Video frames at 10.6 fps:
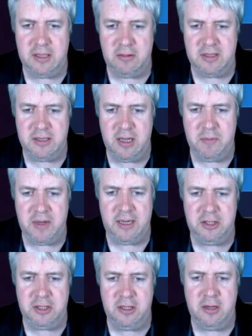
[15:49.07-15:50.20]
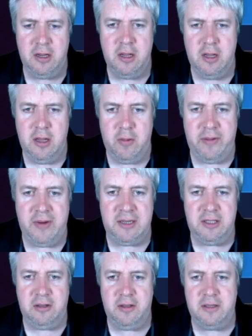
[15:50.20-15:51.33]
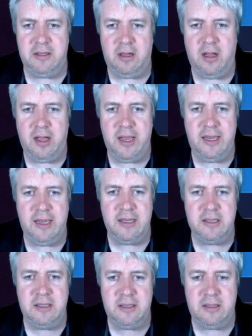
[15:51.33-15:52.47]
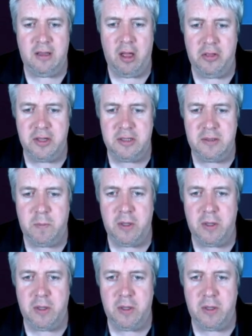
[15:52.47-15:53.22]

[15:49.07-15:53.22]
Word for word: So determination, we haven't actually got as high as others,